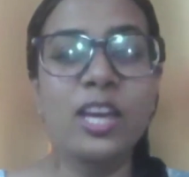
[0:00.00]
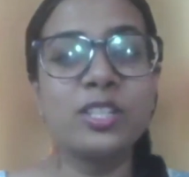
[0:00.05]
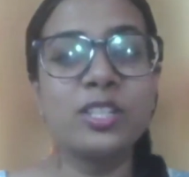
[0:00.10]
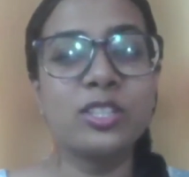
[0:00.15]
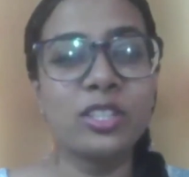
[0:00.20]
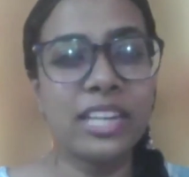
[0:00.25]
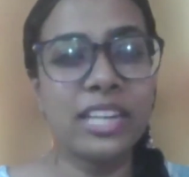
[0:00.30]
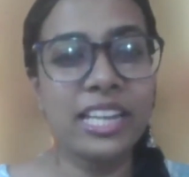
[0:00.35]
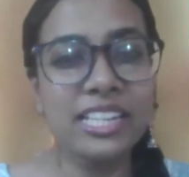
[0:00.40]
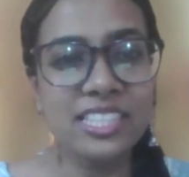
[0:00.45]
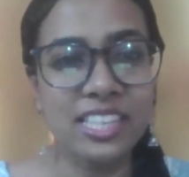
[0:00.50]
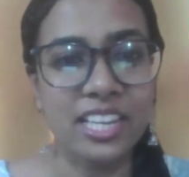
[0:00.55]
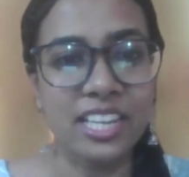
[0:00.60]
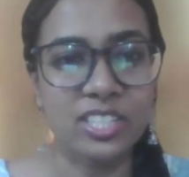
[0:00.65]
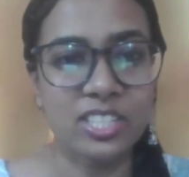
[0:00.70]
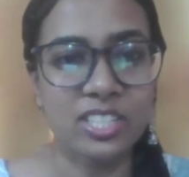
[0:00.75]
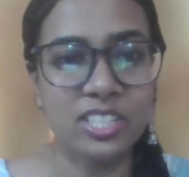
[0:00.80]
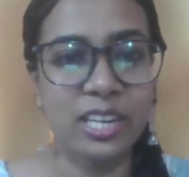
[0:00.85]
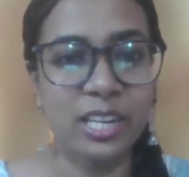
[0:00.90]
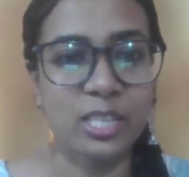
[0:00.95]
today's
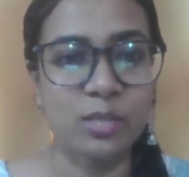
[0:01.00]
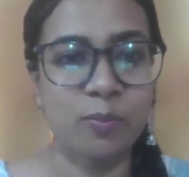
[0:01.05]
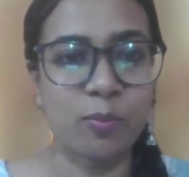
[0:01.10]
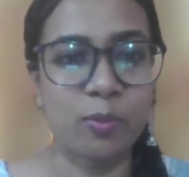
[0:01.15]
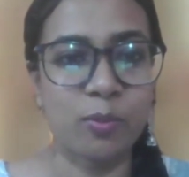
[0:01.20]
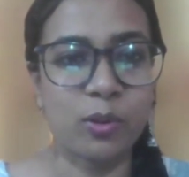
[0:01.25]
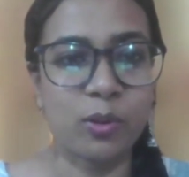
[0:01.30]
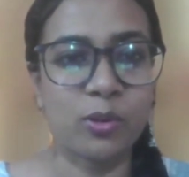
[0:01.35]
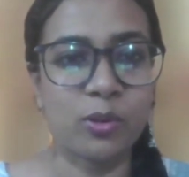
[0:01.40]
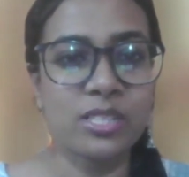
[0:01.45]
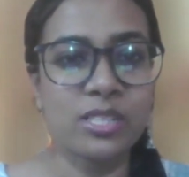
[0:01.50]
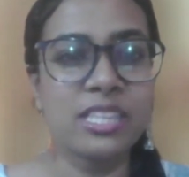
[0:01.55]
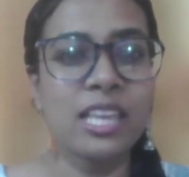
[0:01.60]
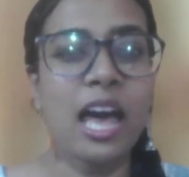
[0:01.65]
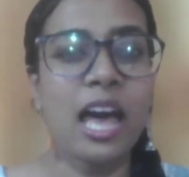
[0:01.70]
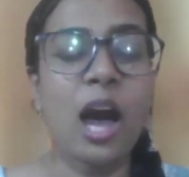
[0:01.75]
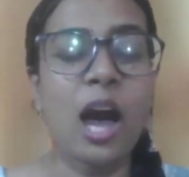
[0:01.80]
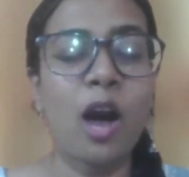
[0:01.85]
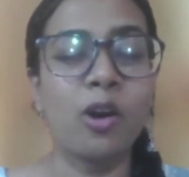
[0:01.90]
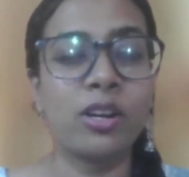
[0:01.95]
session explores
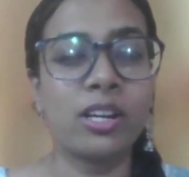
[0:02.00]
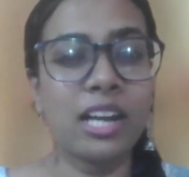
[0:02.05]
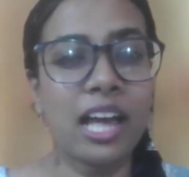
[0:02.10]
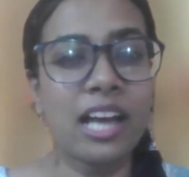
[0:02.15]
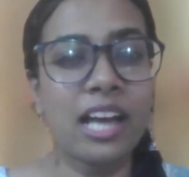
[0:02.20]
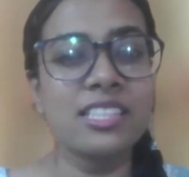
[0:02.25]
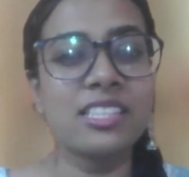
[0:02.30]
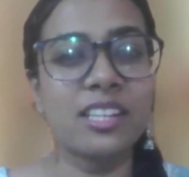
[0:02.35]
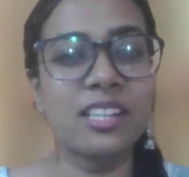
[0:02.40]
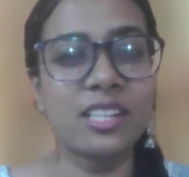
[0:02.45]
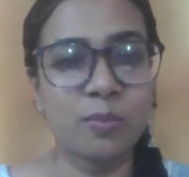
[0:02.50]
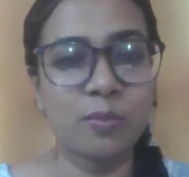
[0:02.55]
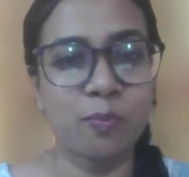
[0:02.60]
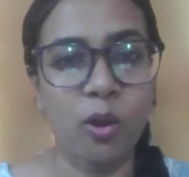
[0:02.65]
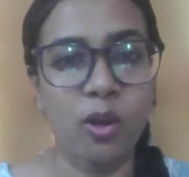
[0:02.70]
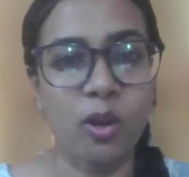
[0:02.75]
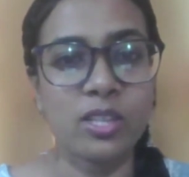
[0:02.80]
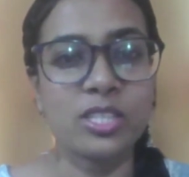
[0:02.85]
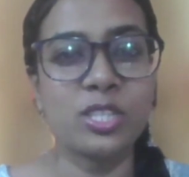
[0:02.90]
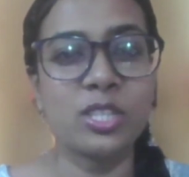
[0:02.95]
how glass
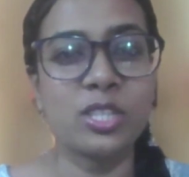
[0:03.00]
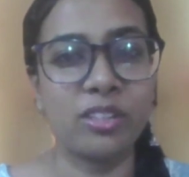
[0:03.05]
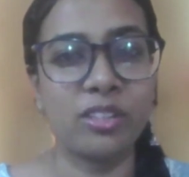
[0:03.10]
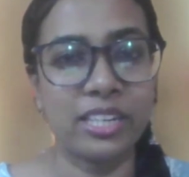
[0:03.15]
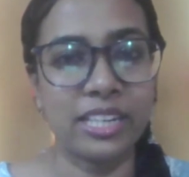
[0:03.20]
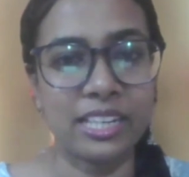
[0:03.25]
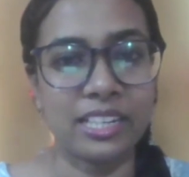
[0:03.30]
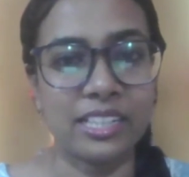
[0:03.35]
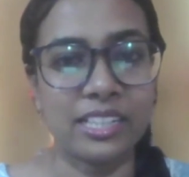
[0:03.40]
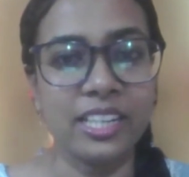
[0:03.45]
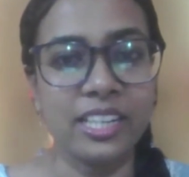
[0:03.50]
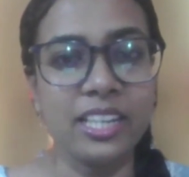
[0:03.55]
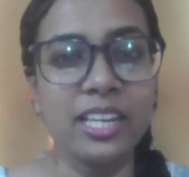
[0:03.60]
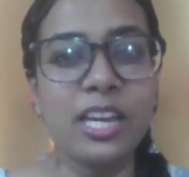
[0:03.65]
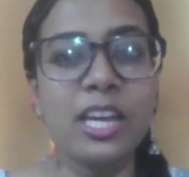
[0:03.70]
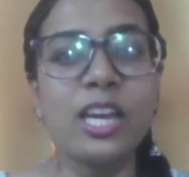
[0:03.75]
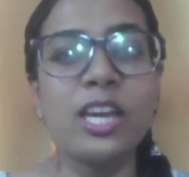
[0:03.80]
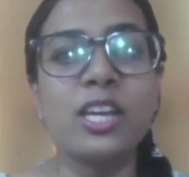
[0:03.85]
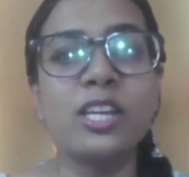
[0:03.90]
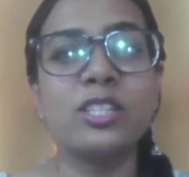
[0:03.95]
responds uniquely
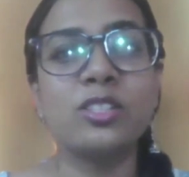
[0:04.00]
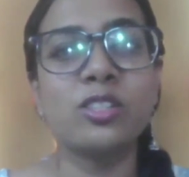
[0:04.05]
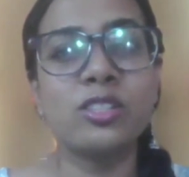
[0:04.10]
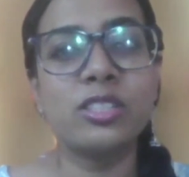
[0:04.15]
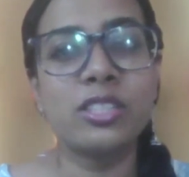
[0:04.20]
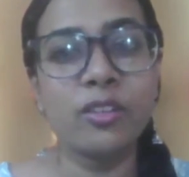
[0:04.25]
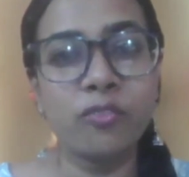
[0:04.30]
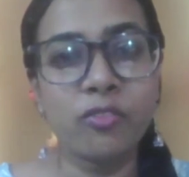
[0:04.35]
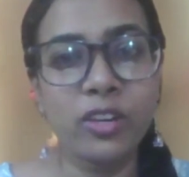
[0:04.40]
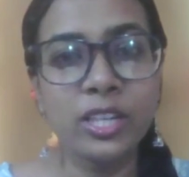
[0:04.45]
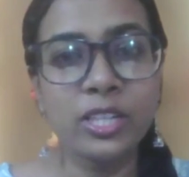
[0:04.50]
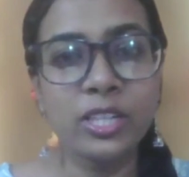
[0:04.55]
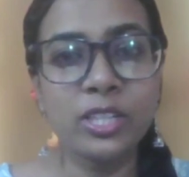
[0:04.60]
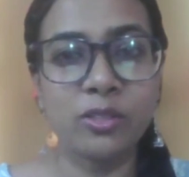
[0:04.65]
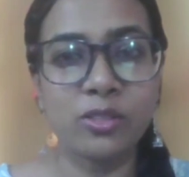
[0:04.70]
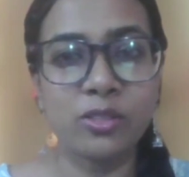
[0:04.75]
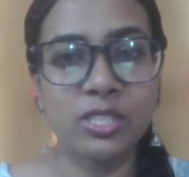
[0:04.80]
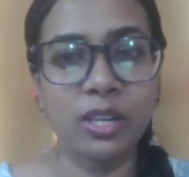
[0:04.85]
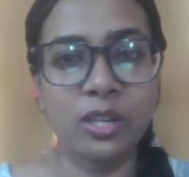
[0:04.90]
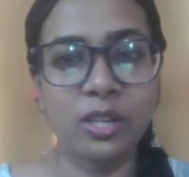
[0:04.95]
to different
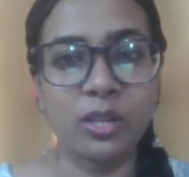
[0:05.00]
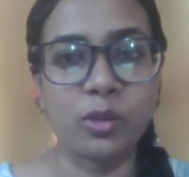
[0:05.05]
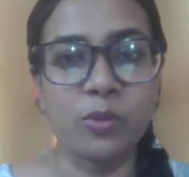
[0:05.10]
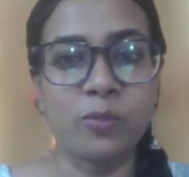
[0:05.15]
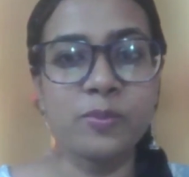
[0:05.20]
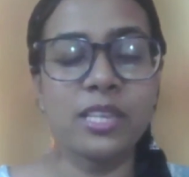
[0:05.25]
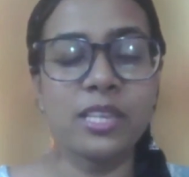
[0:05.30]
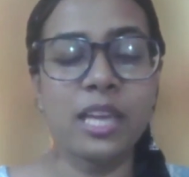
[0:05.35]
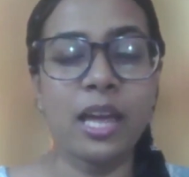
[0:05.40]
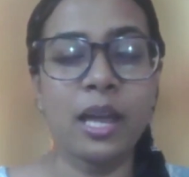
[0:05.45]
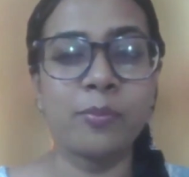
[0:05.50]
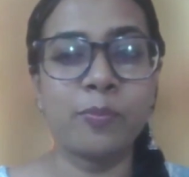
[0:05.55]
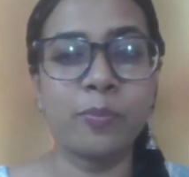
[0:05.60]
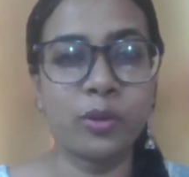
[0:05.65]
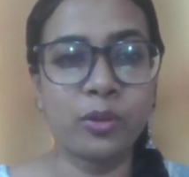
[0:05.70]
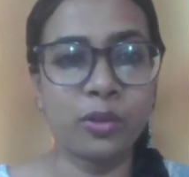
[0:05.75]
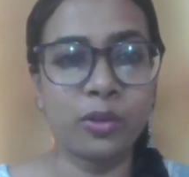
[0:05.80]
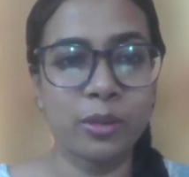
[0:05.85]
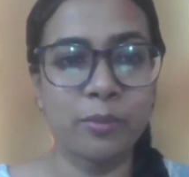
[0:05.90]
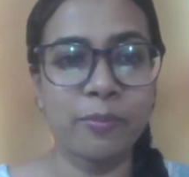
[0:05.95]
user groups and
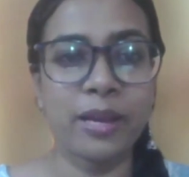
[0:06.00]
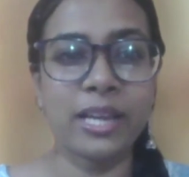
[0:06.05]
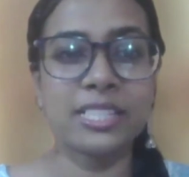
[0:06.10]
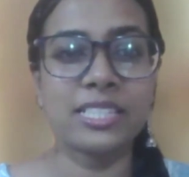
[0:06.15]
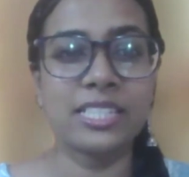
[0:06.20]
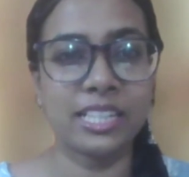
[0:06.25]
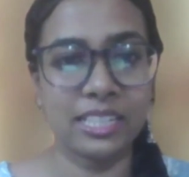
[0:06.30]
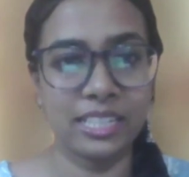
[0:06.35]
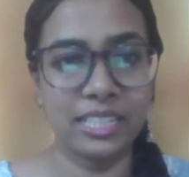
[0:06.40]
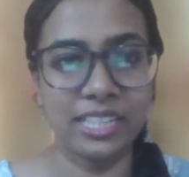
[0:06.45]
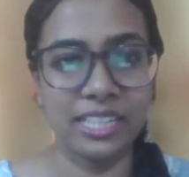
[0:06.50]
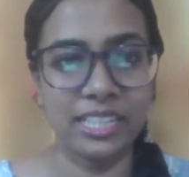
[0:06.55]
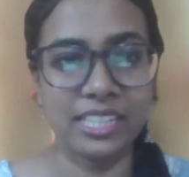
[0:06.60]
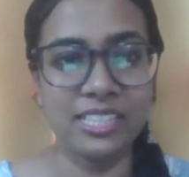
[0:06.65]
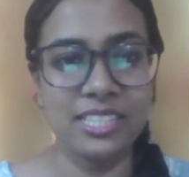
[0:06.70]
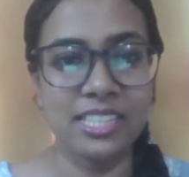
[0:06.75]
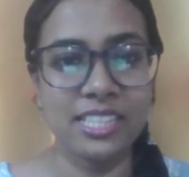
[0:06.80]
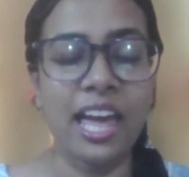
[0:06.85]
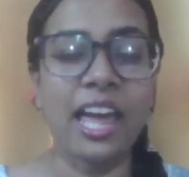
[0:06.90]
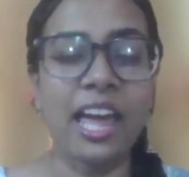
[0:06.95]
programmatic
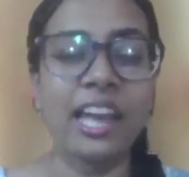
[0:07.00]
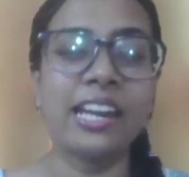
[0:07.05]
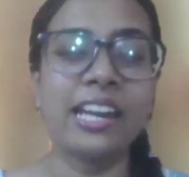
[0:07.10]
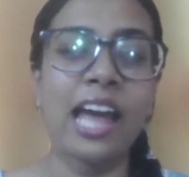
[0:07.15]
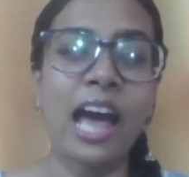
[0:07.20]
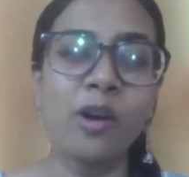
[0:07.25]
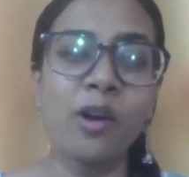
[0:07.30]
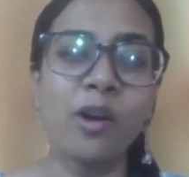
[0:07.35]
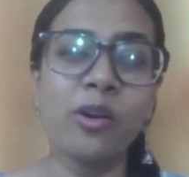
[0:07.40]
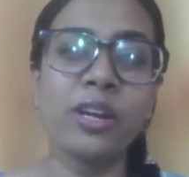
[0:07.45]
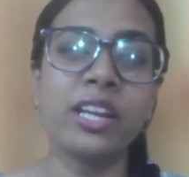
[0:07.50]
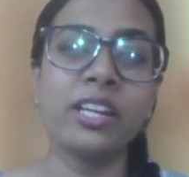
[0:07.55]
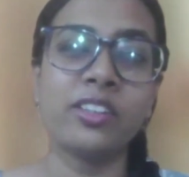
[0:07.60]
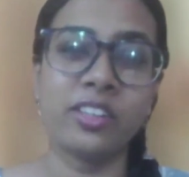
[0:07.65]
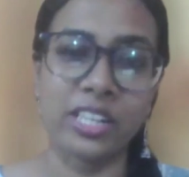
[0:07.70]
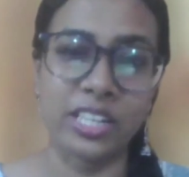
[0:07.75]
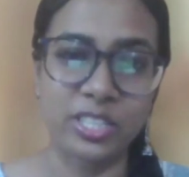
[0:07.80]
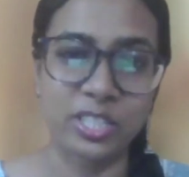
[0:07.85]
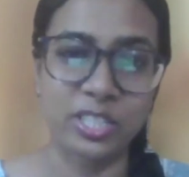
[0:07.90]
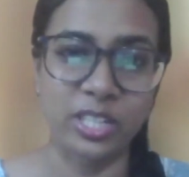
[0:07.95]
needs and how it
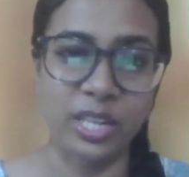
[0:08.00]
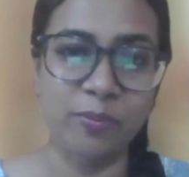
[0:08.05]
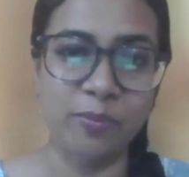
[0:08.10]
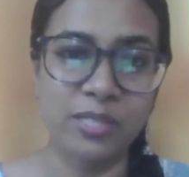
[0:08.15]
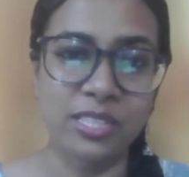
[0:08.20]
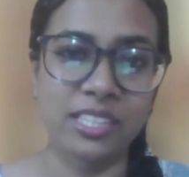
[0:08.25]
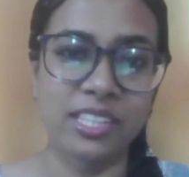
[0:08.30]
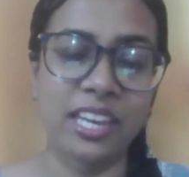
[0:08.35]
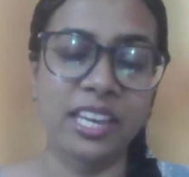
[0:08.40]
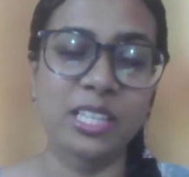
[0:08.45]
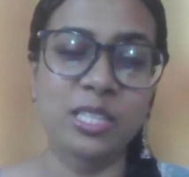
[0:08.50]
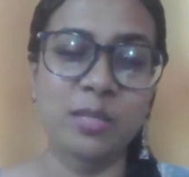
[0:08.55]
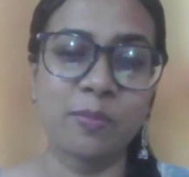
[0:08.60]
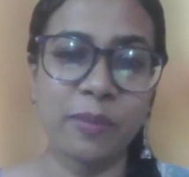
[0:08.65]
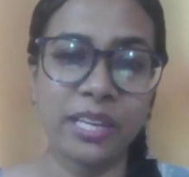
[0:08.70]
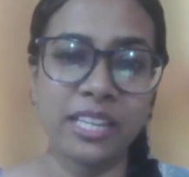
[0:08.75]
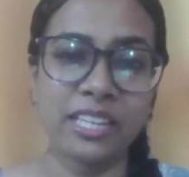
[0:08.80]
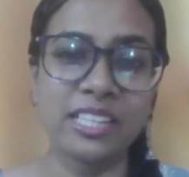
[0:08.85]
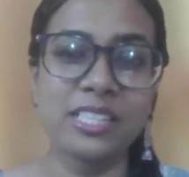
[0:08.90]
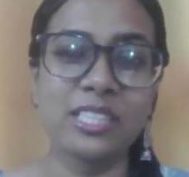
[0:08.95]
reshapes the
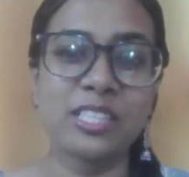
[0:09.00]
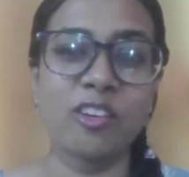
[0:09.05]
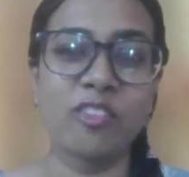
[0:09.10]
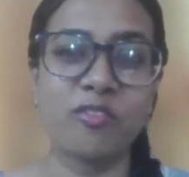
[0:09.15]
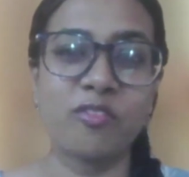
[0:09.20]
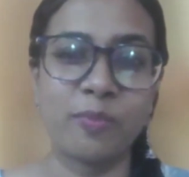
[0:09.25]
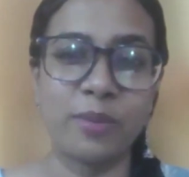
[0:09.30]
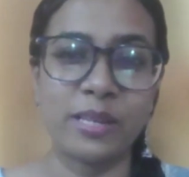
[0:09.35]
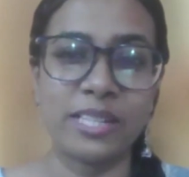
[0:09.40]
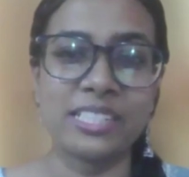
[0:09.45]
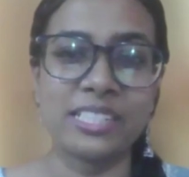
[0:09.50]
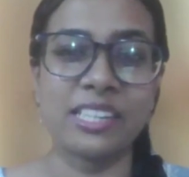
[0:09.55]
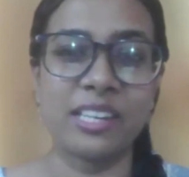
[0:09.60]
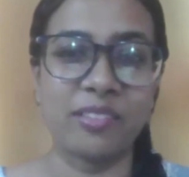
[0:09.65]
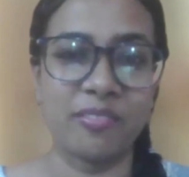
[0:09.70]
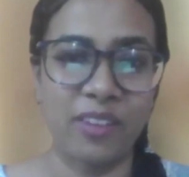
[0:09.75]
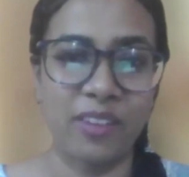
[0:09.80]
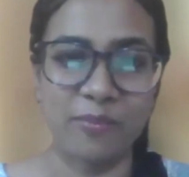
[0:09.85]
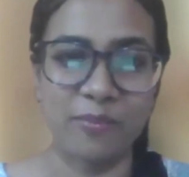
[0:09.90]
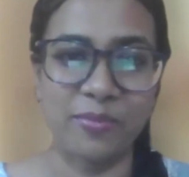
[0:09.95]
experience of built
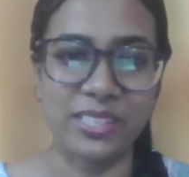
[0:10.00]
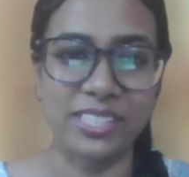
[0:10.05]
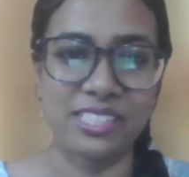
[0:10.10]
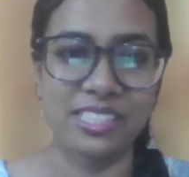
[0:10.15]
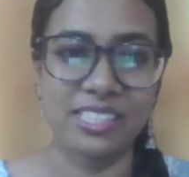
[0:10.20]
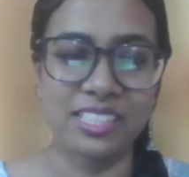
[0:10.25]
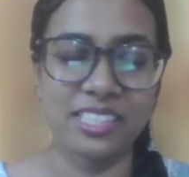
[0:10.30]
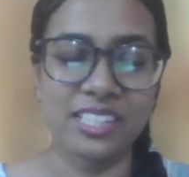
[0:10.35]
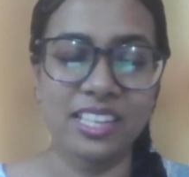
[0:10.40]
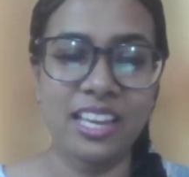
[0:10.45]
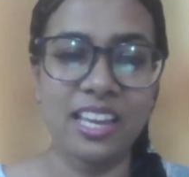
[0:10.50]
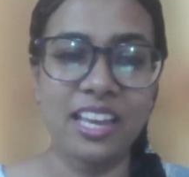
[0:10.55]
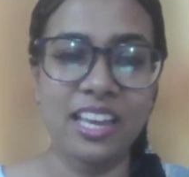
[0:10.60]
environments.